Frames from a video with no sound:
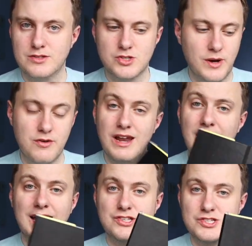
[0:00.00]
So I really
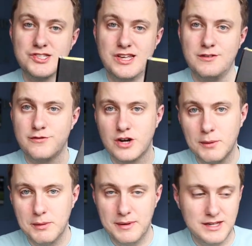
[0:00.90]
like just sitting for a
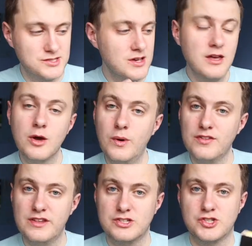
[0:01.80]
couple of minutes
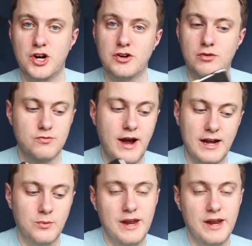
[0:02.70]
with this journal, writing